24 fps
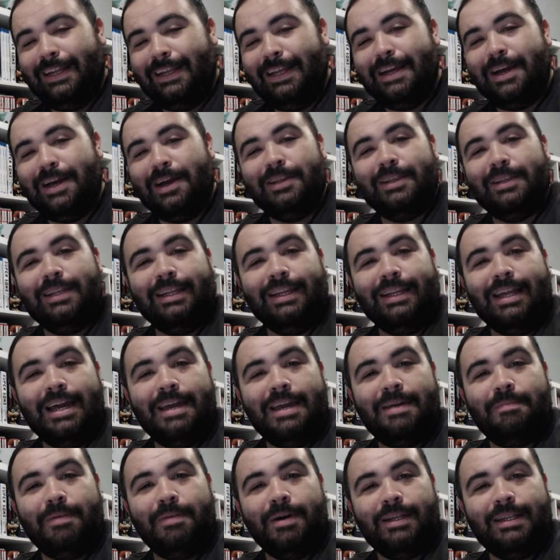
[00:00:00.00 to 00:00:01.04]
on the
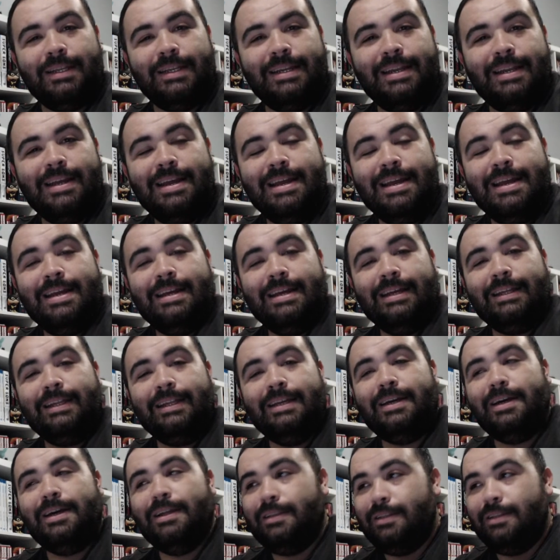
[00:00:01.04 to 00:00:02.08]
like button,
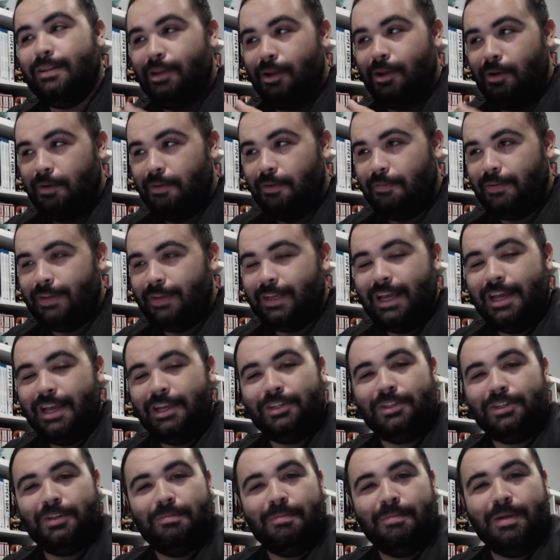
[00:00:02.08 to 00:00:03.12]
click on the
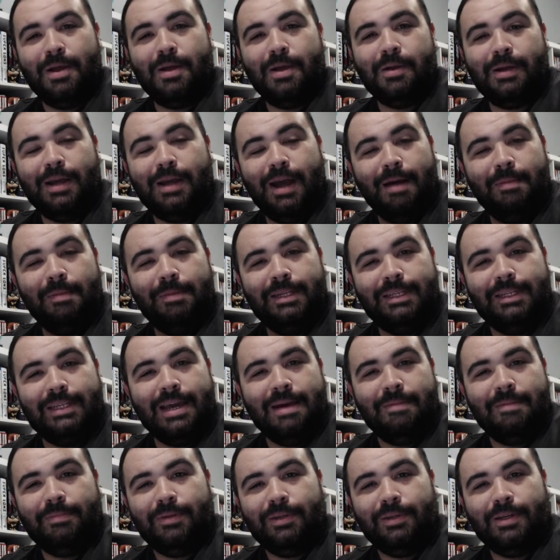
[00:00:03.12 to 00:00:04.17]
notification bell, comment
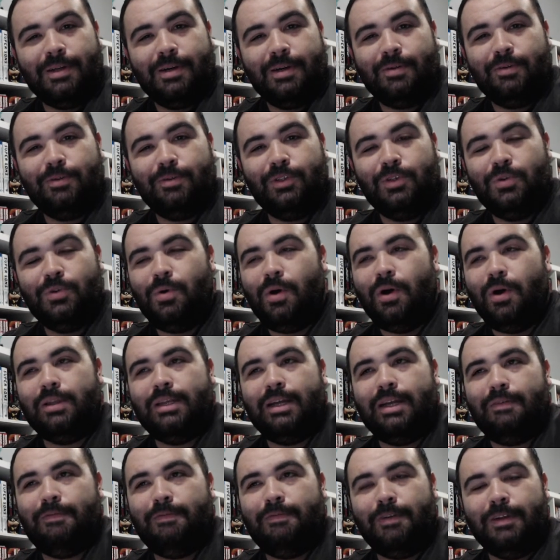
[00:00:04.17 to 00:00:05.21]
down below, do all
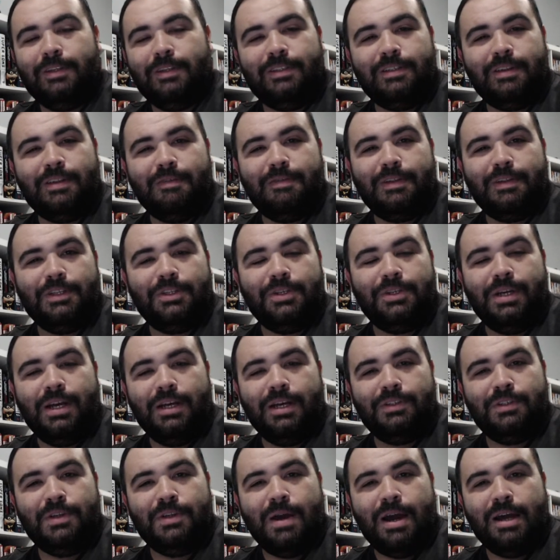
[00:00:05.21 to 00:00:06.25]
that fun stuff that you
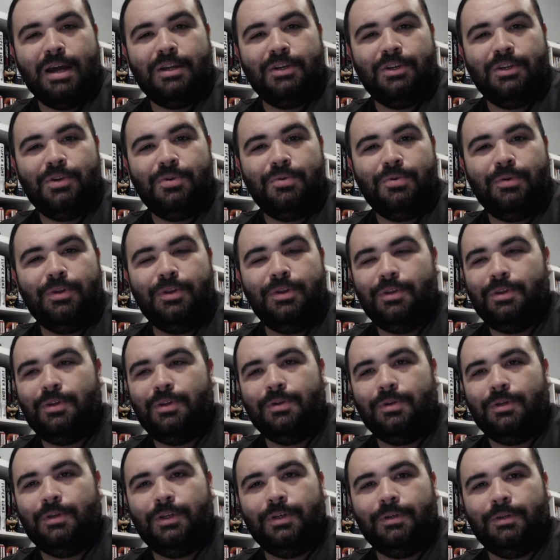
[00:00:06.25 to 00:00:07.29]
guys know how to do.
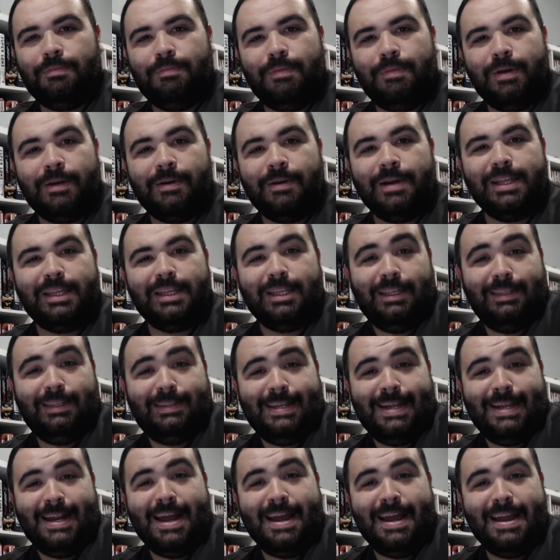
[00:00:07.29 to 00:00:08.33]
You're better at this
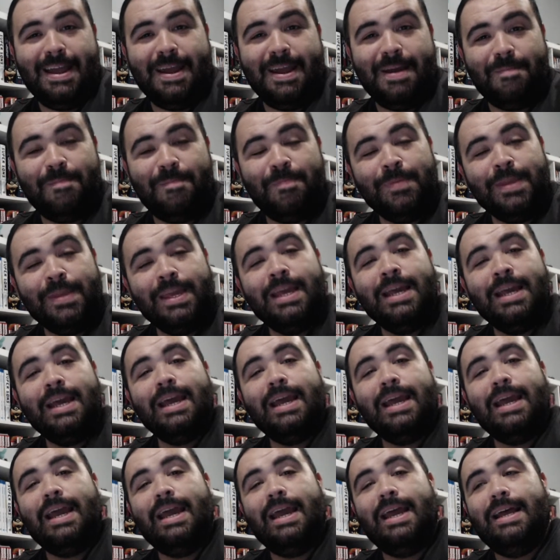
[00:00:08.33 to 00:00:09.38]
than I am.
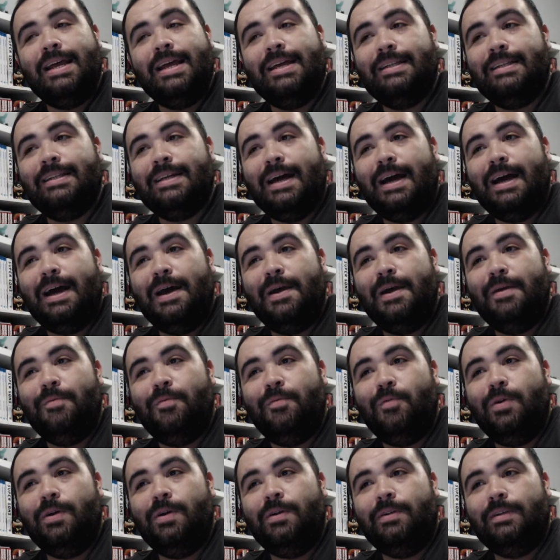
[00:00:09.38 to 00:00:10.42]
And I
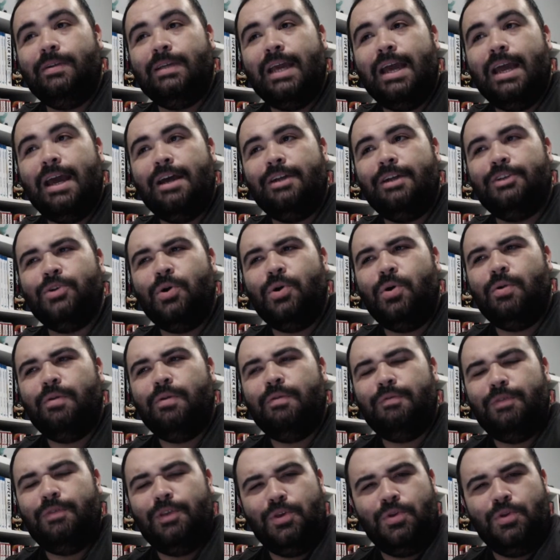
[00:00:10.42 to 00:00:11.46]
will catch all
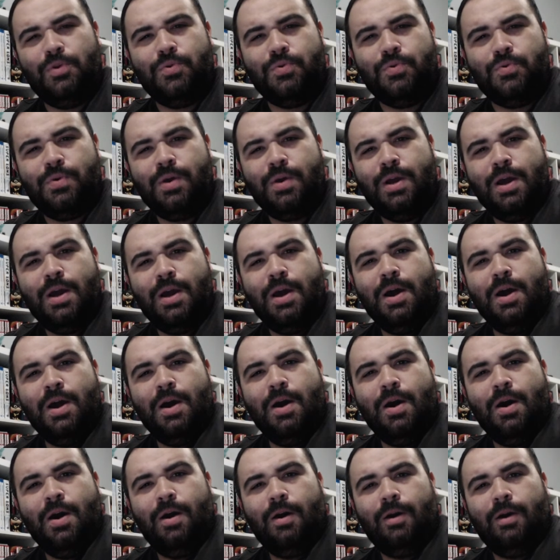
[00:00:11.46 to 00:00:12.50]
of you
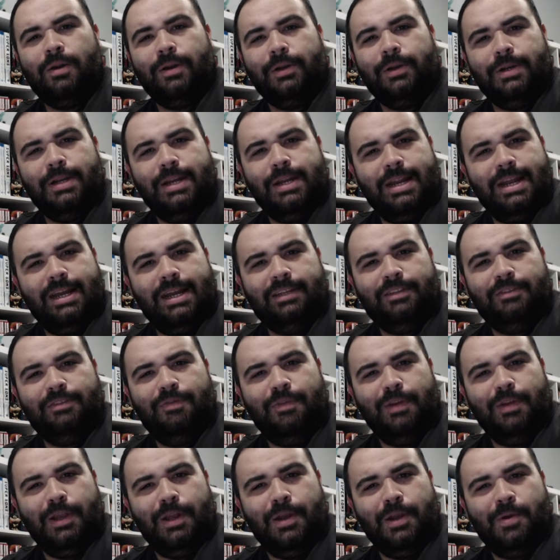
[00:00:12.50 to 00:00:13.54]
on our next
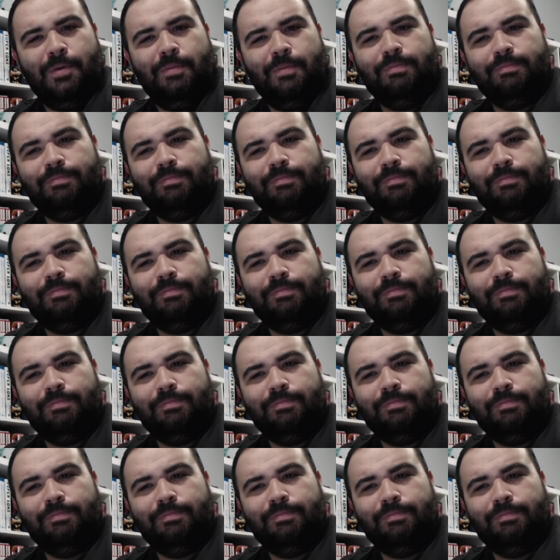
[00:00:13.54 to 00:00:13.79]
video.